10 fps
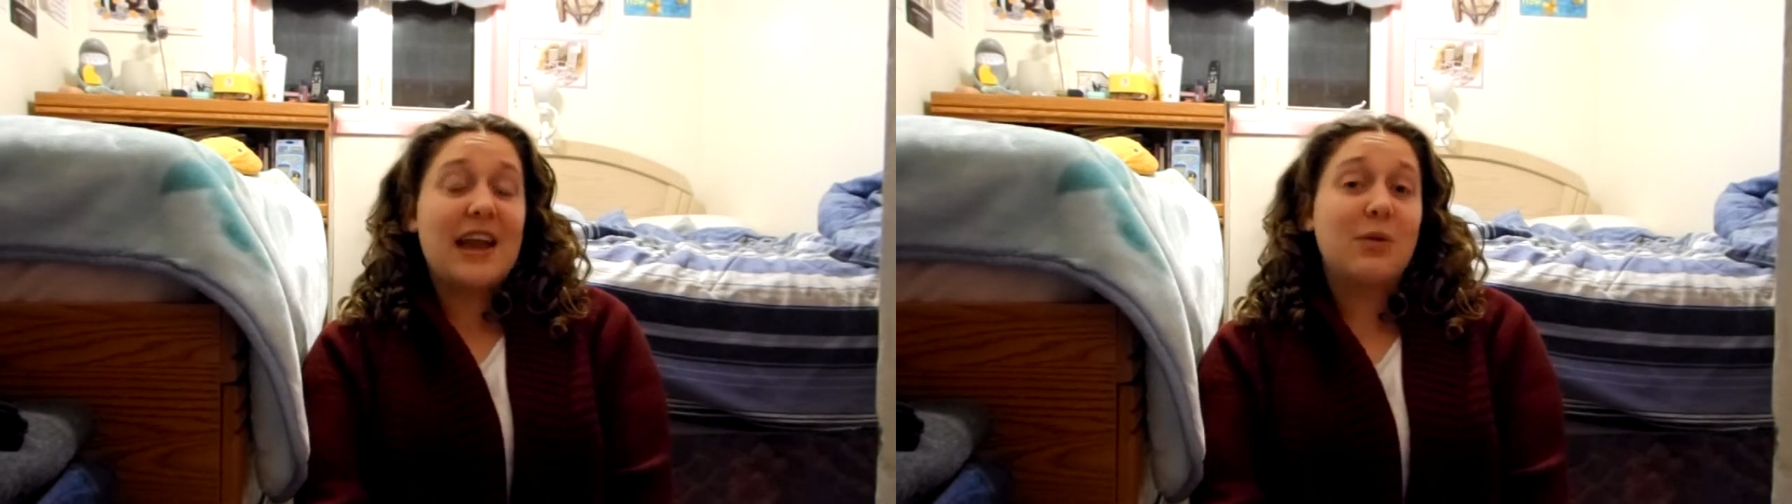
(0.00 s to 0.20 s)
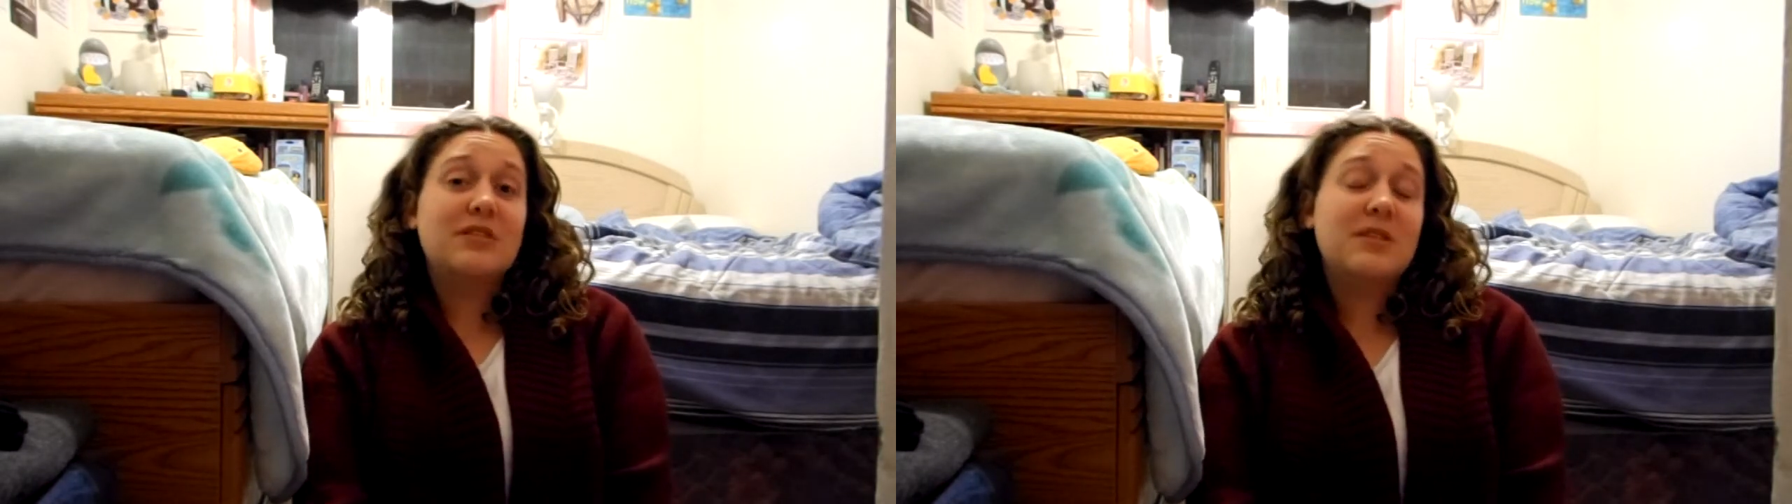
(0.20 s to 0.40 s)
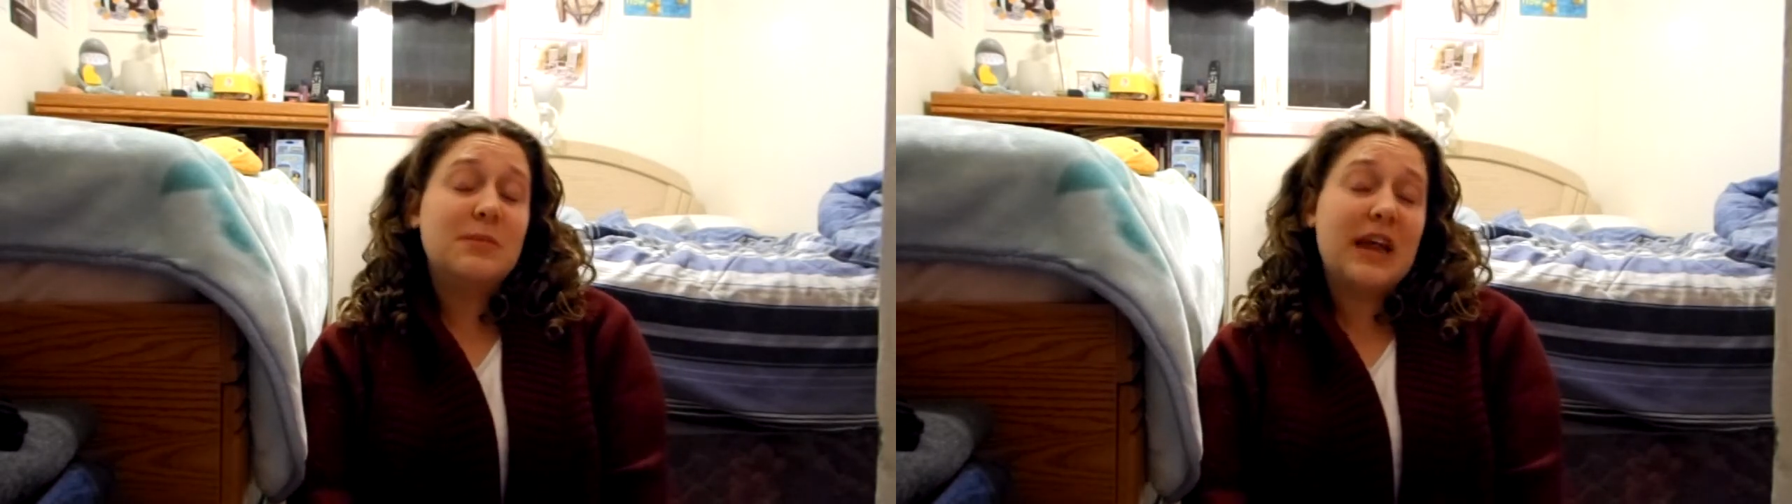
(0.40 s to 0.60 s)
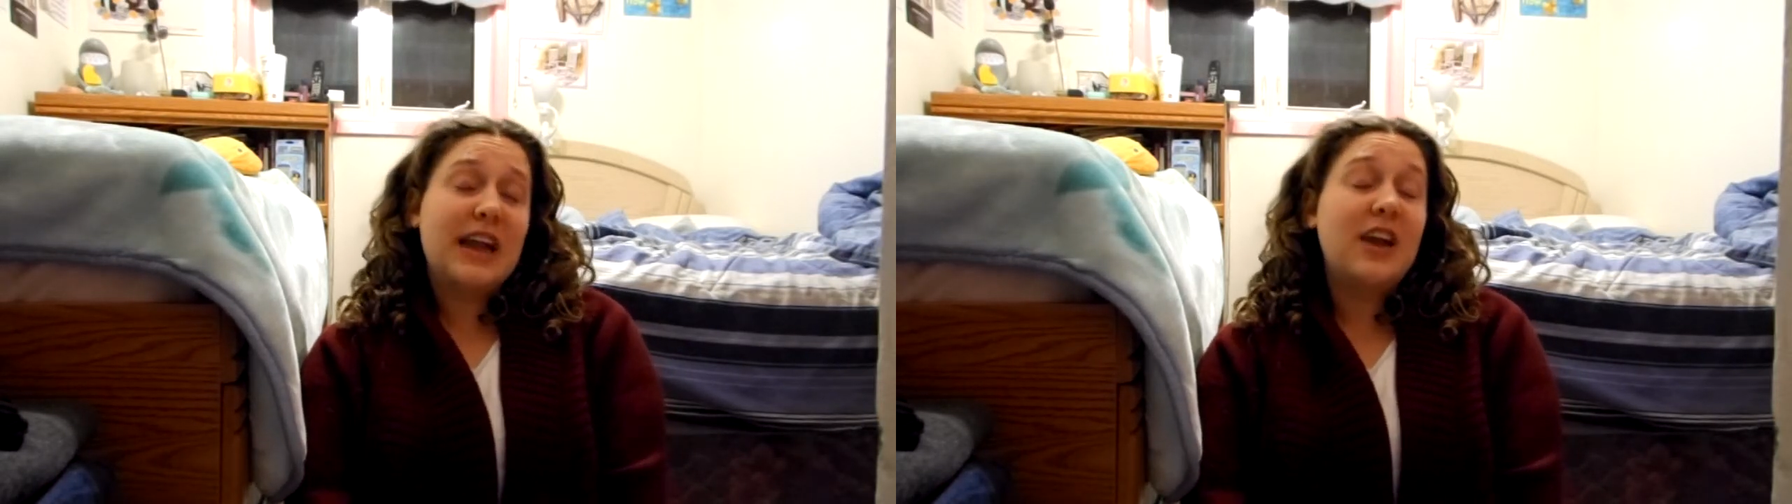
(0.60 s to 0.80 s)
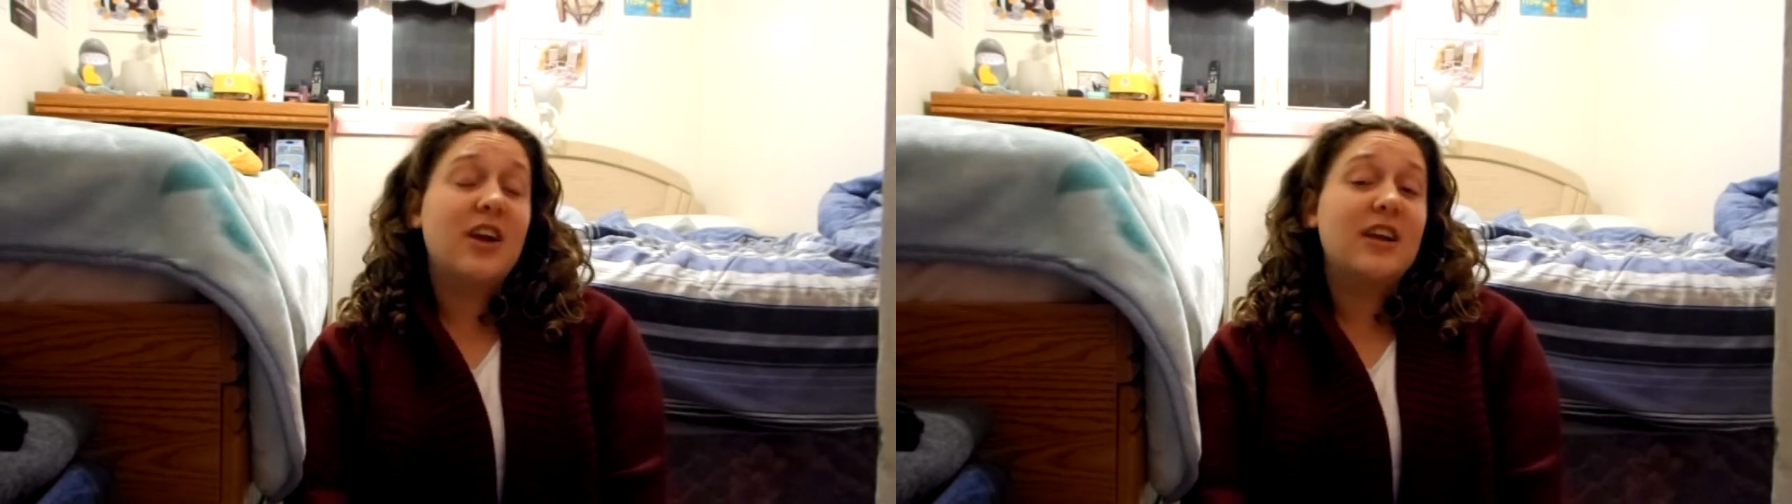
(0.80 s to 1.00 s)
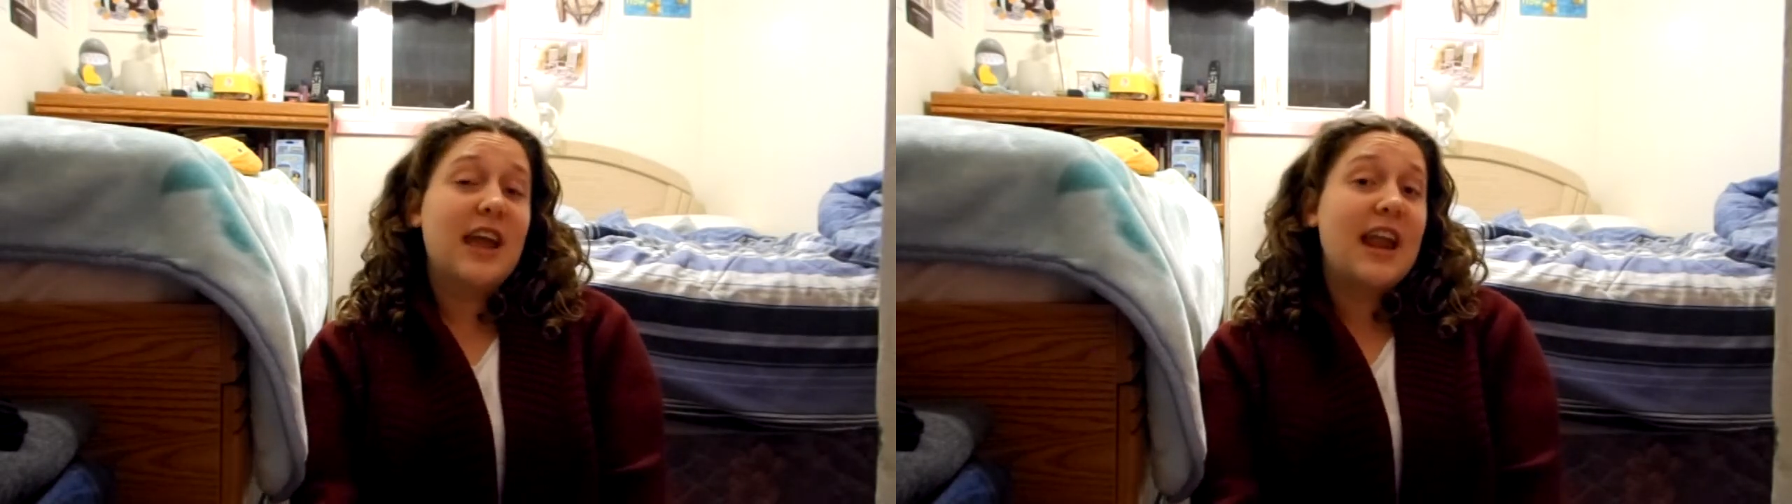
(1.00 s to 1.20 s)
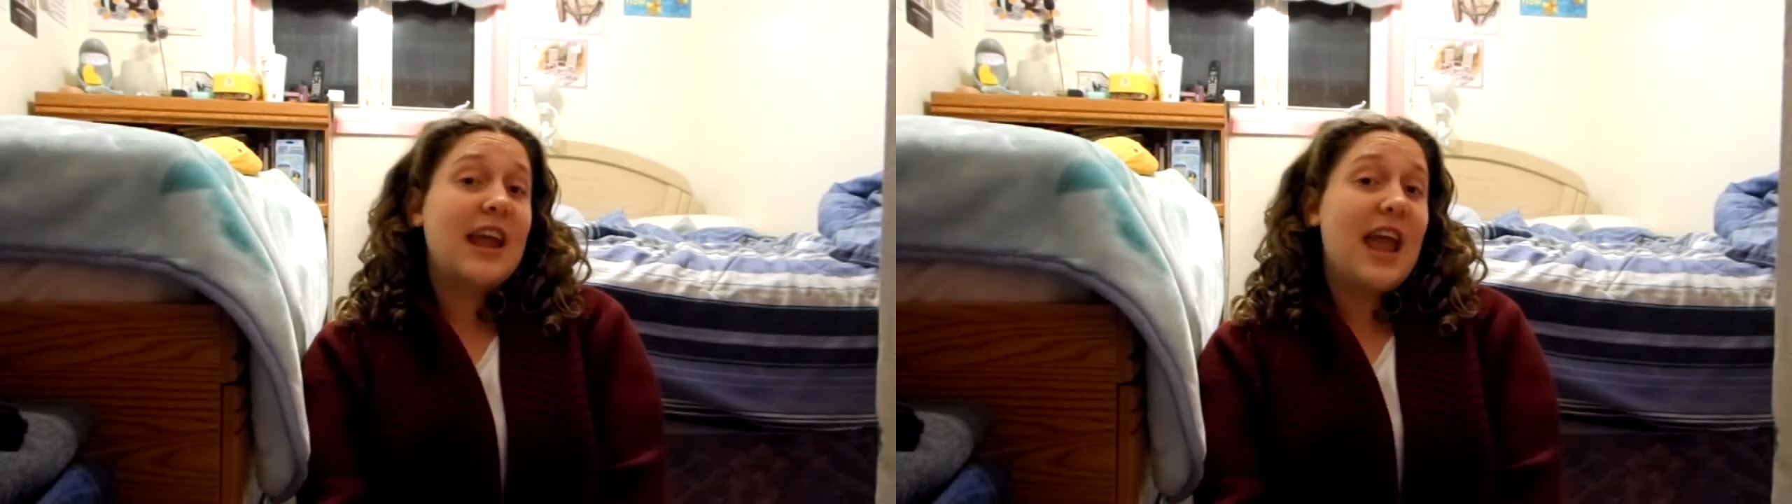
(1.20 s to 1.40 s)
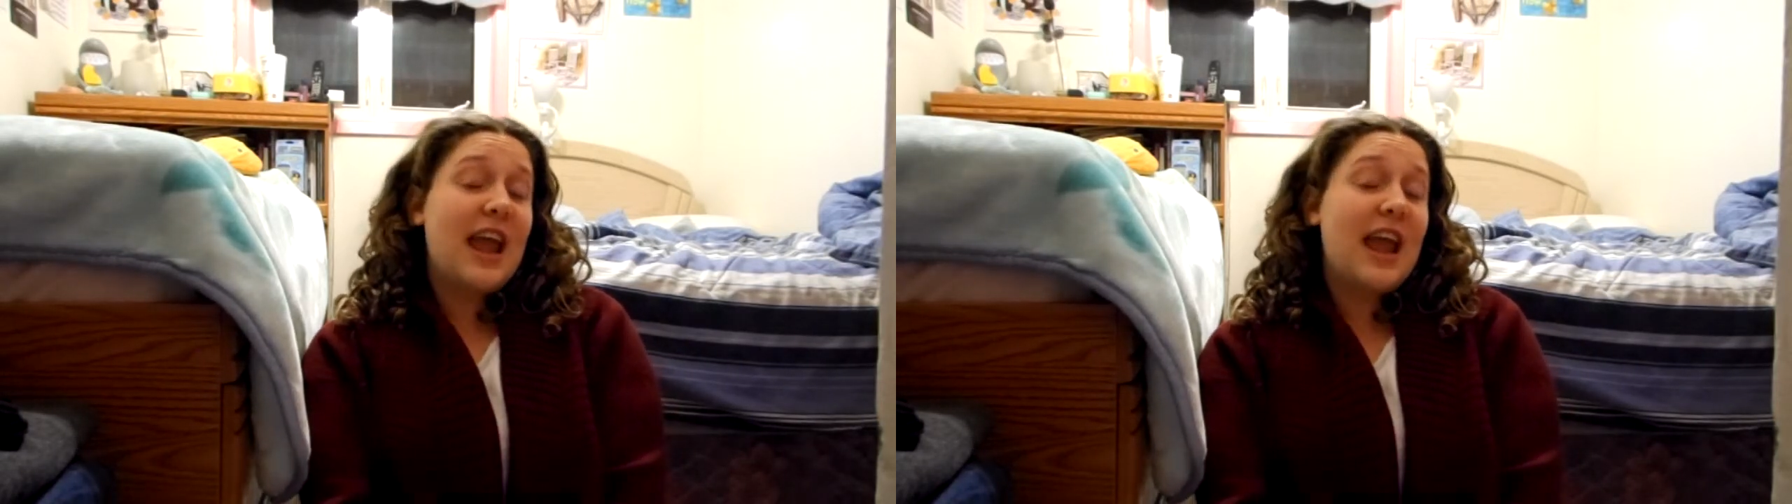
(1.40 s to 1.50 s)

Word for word: and I wasn't planning on getting